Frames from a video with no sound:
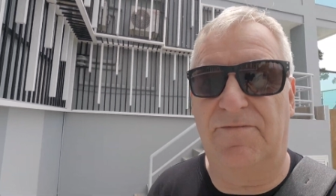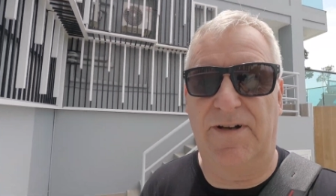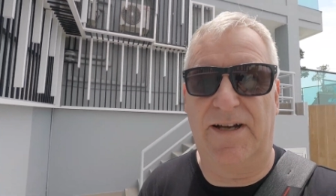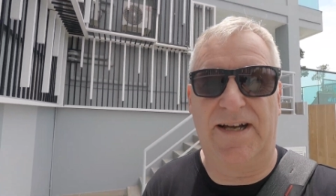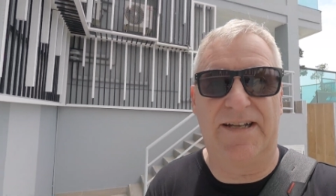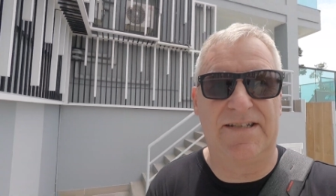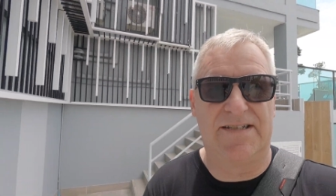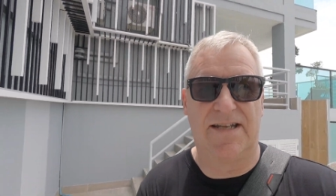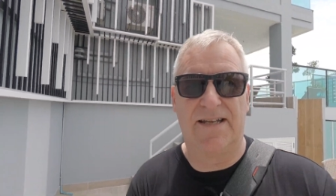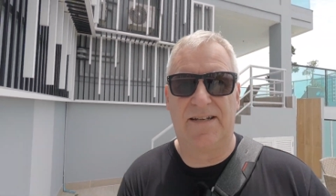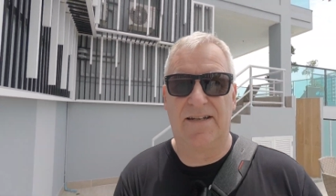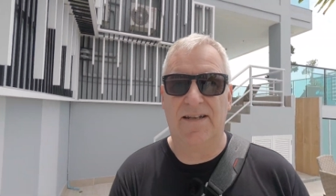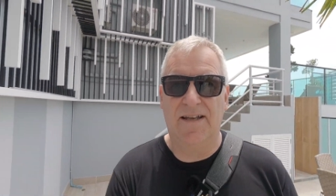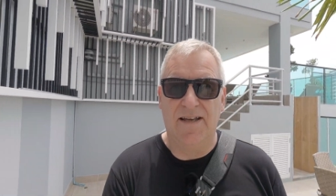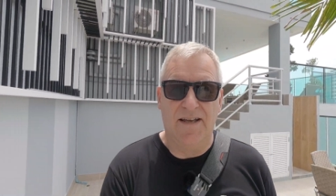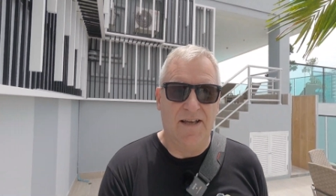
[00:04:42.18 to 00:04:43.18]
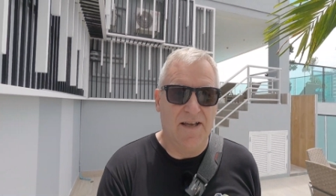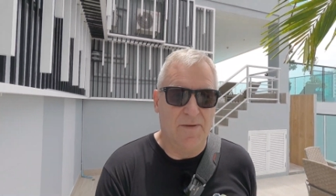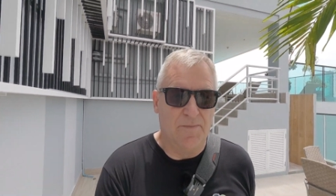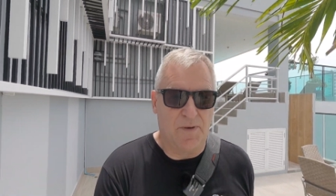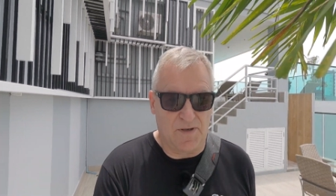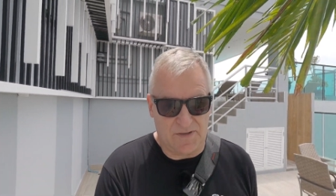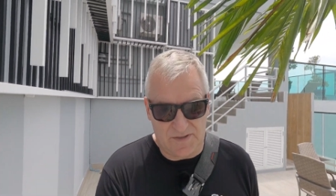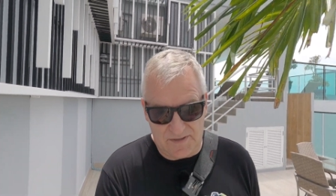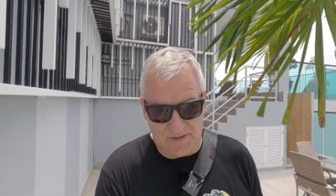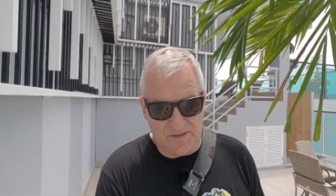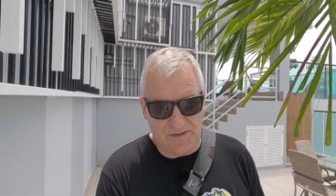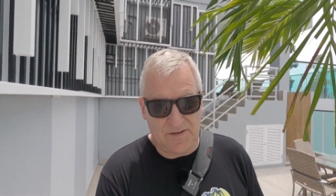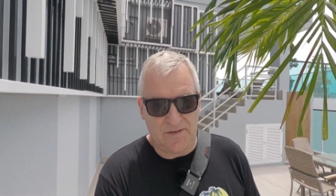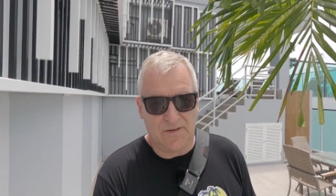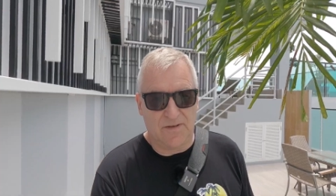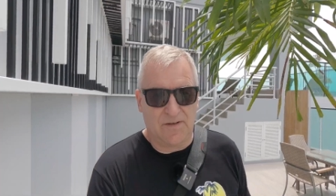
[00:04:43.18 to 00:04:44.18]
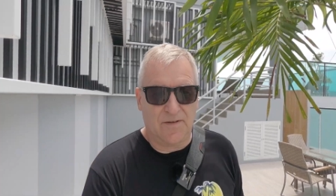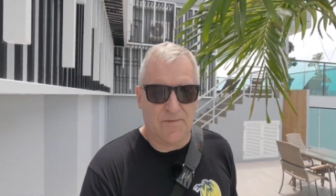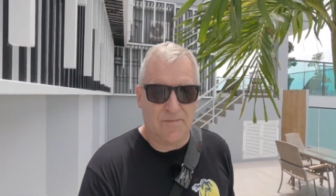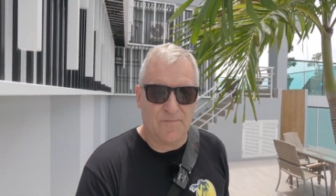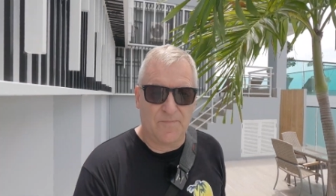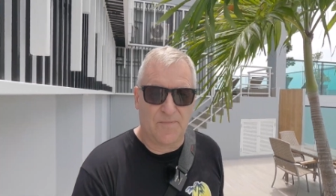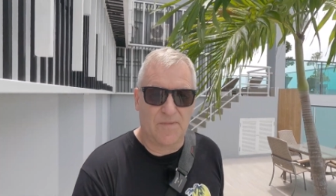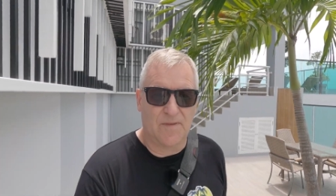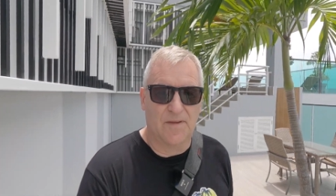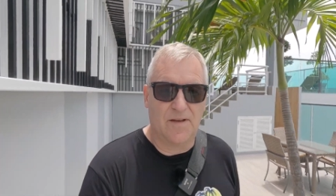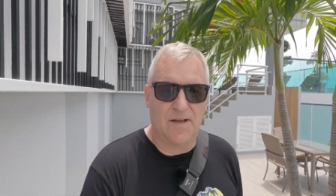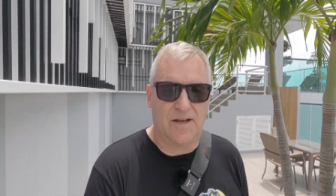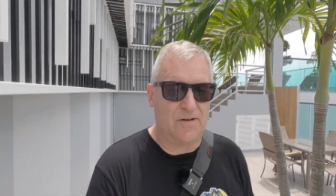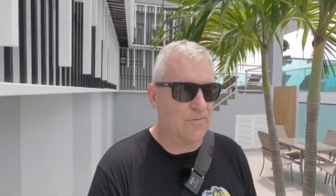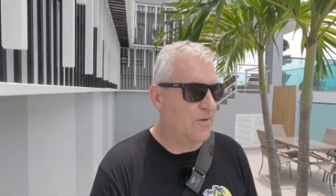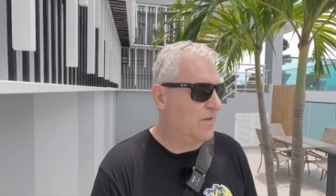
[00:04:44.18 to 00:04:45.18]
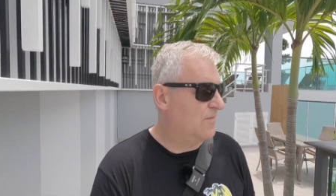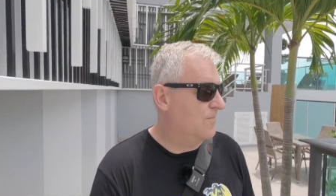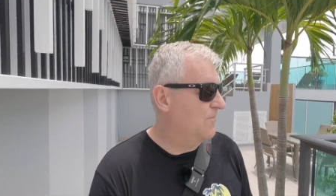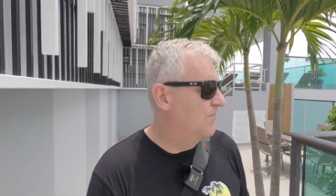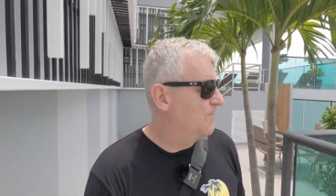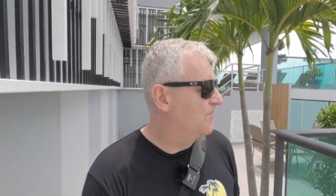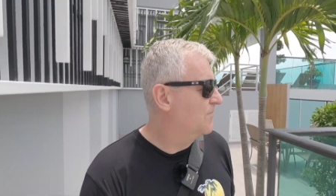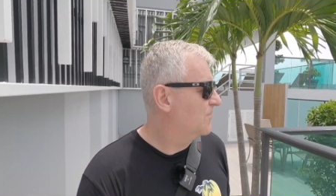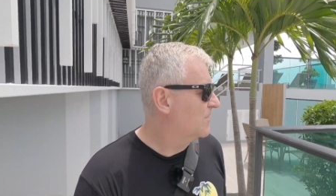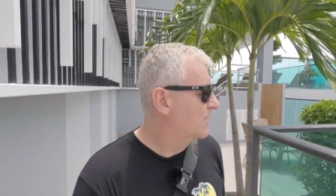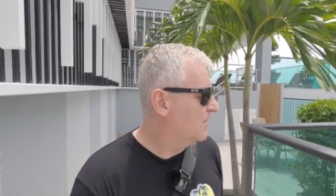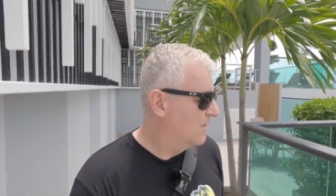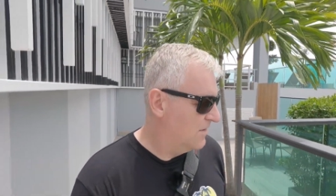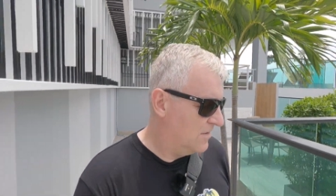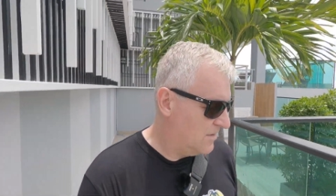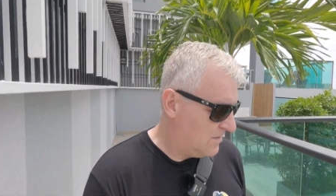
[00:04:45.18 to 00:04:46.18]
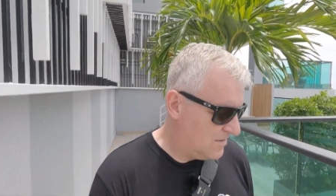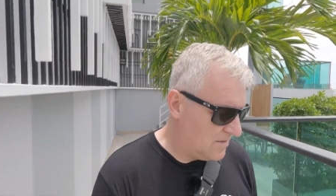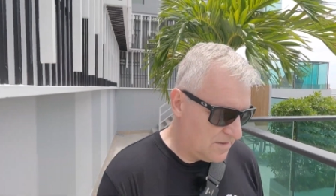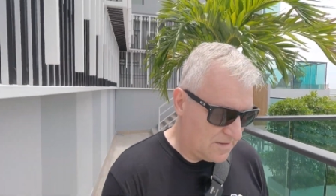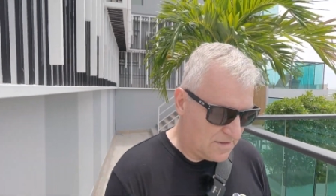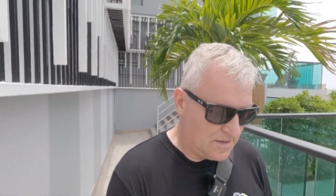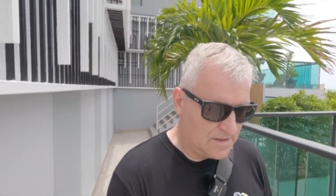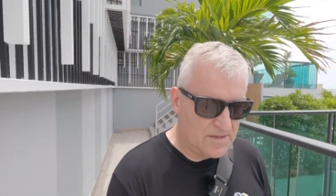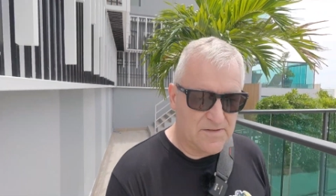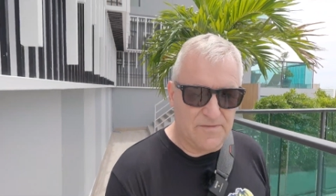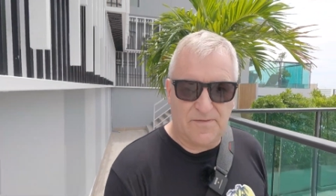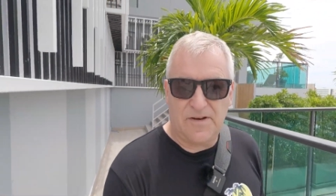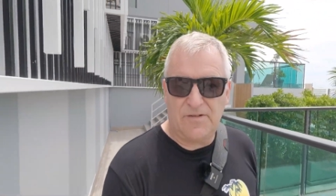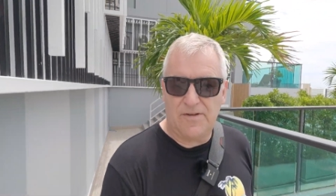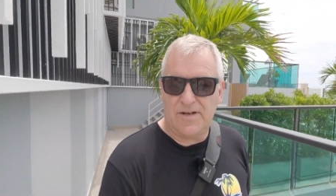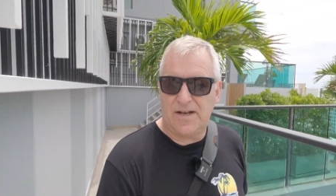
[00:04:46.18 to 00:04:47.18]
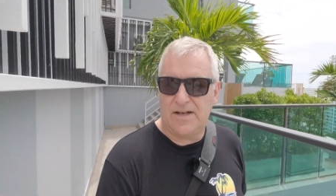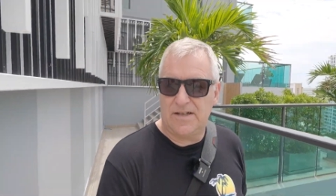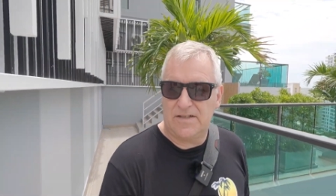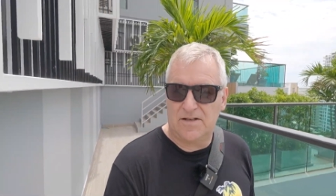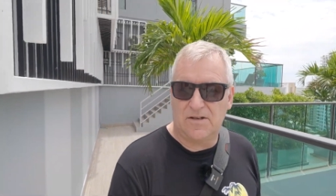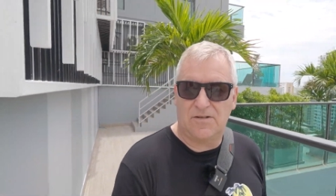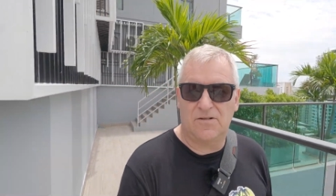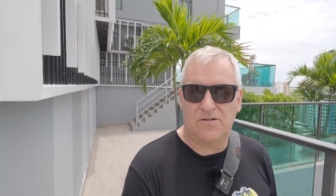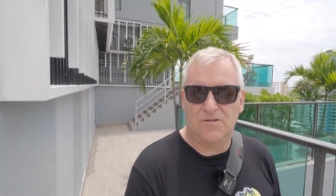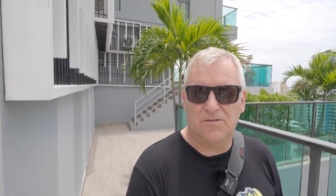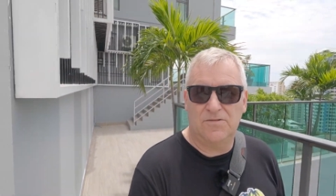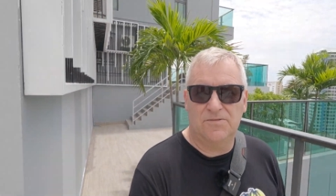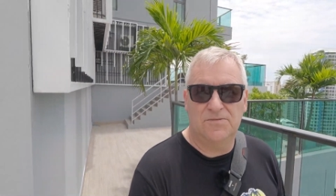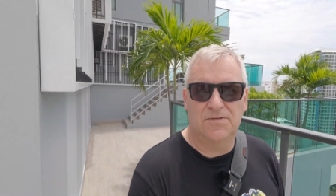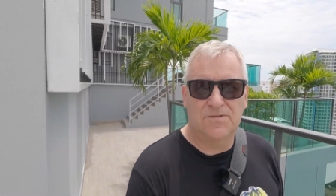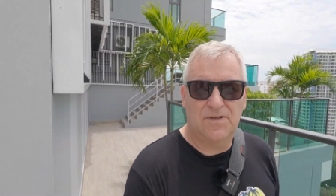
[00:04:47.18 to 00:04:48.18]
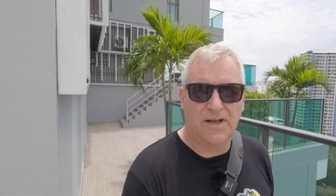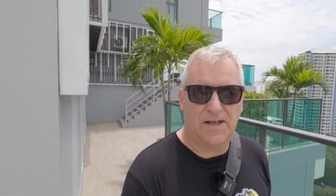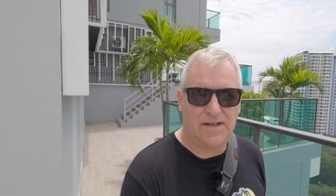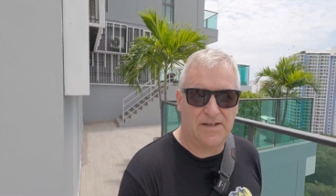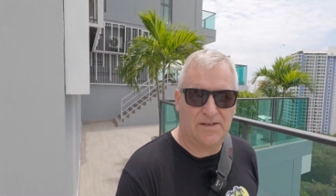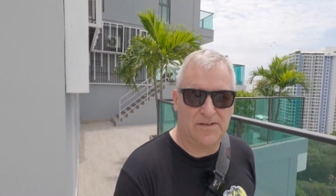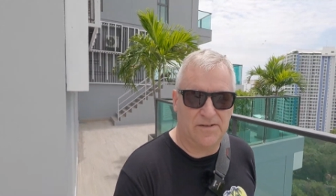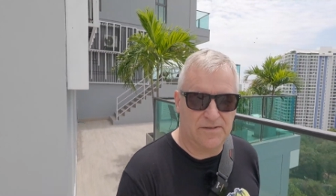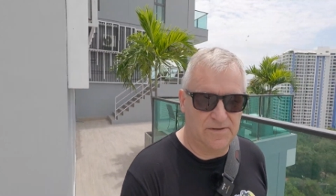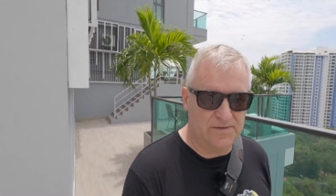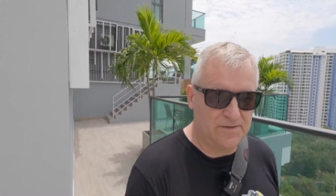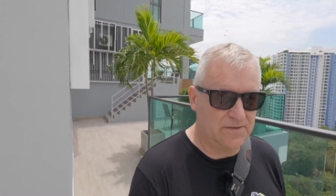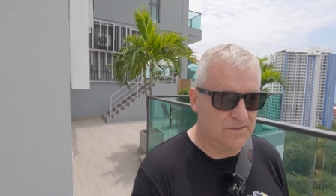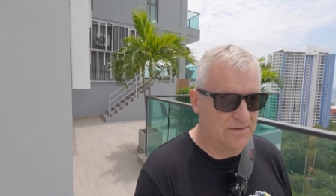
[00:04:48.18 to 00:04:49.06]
where I stand. But anyway, it's a very nice condo, and.